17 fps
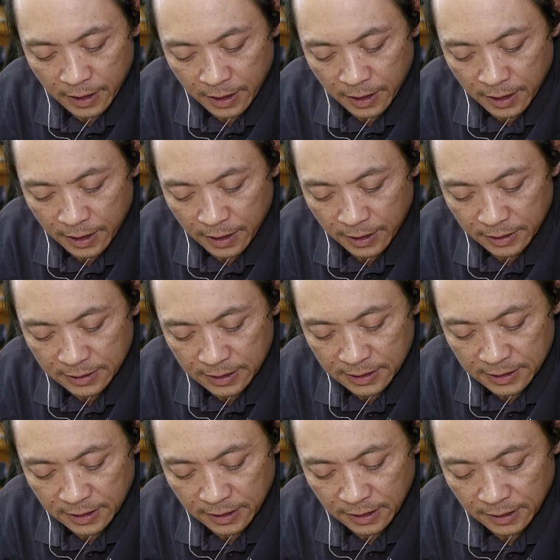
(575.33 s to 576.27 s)
Let's
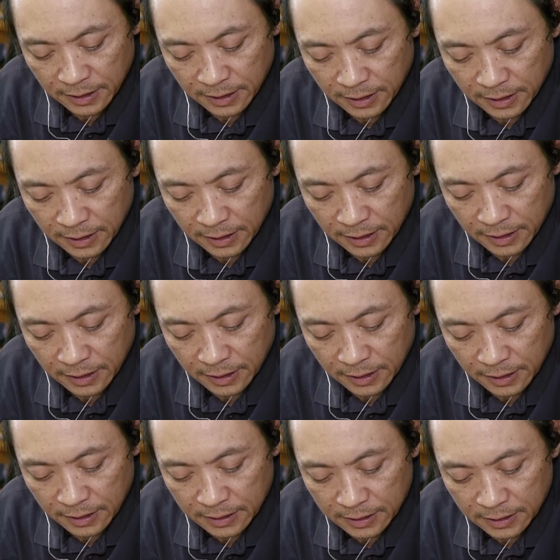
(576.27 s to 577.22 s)

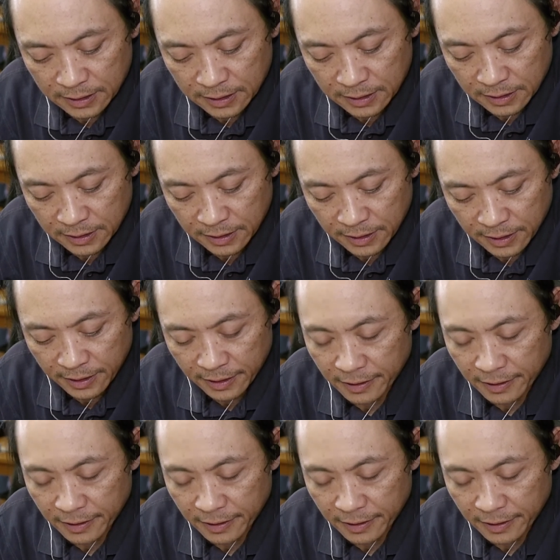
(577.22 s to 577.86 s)
see. And